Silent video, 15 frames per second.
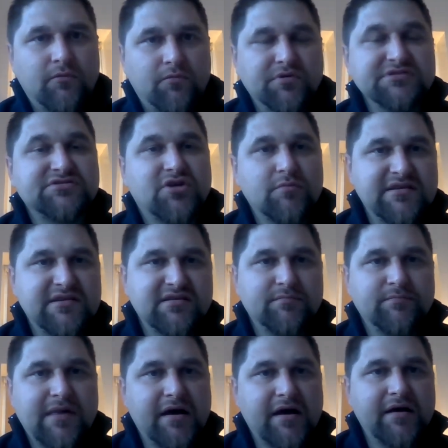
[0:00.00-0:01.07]
was
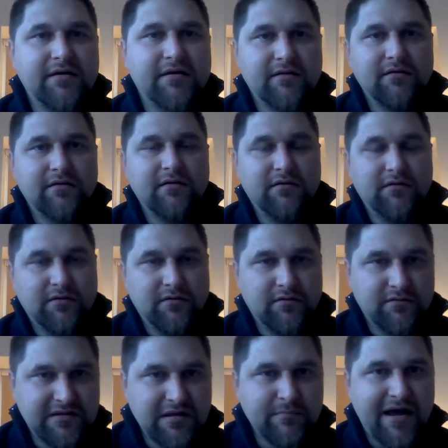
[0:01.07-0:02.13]
committed by
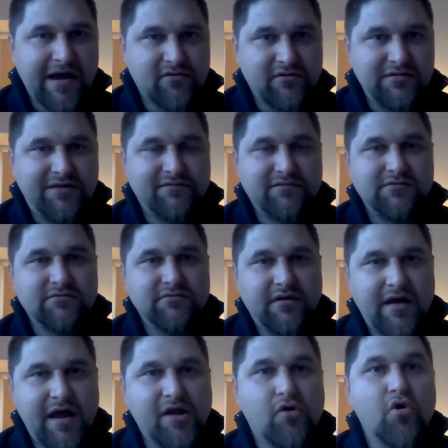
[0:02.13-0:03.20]
the micro level
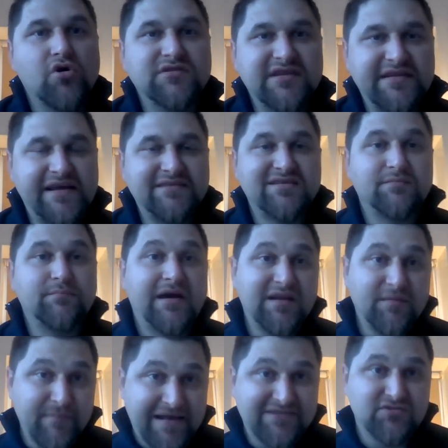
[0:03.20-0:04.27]
and coordinated by
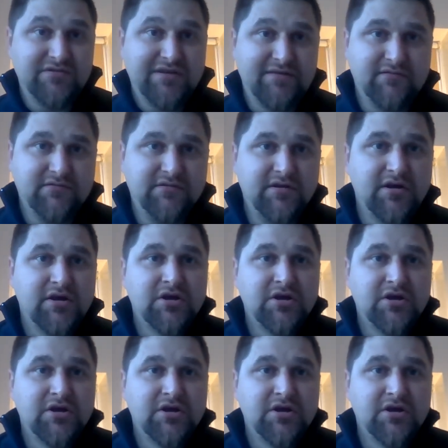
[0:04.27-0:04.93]
the meso level.